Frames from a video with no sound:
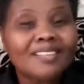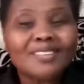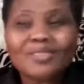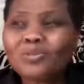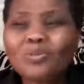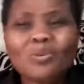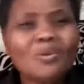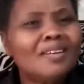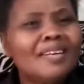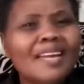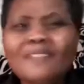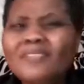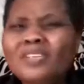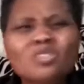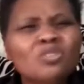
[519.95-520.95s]
So
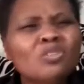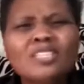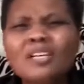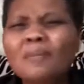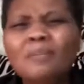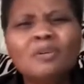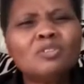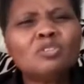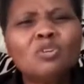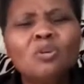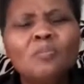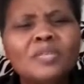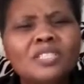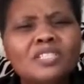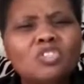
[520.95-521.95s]
life is not about
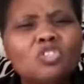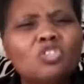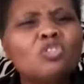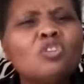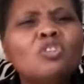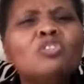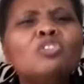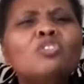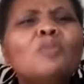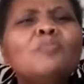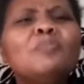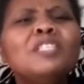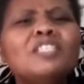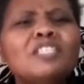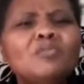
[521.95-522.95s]
competition. You're not
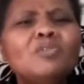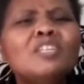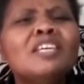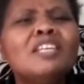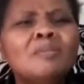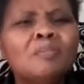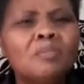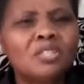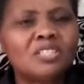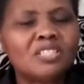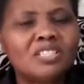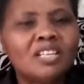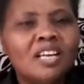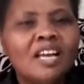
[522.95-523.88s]
competing with anybody.